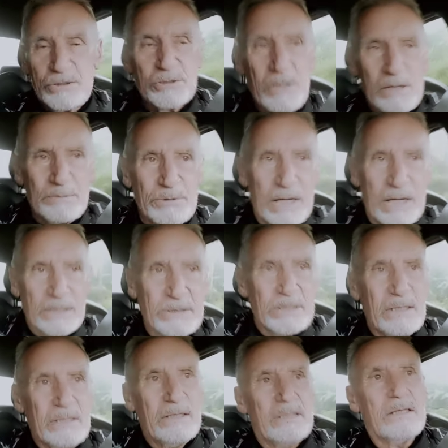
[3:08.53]
subject.
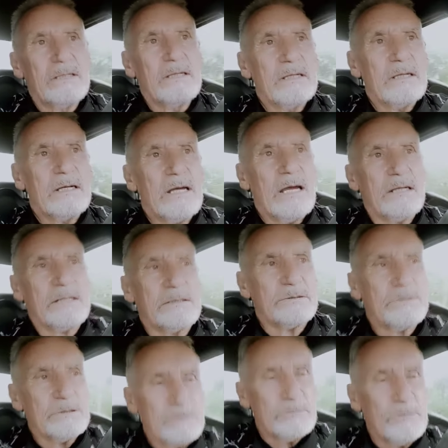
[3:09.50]

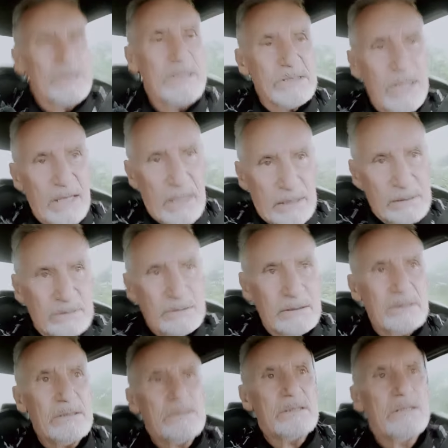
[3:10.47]
And we tend